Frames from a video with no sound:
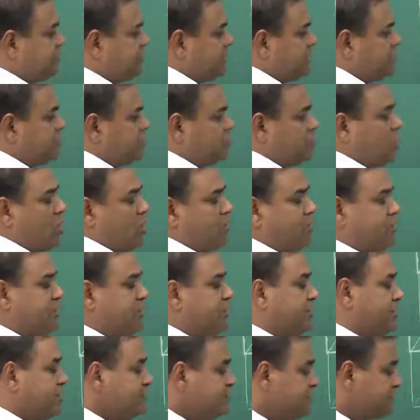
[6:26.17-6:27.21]
by 2 copper
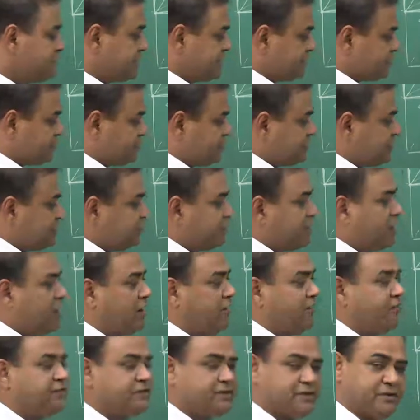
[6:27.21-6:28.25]
atoms, and that is why this
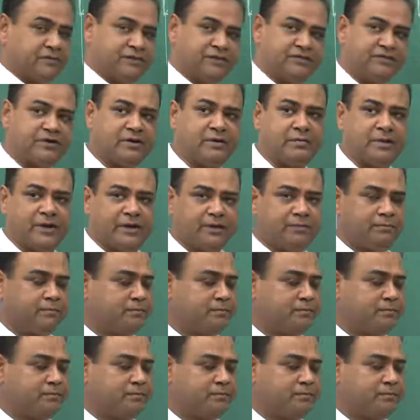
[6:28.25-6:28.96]
half term is coming.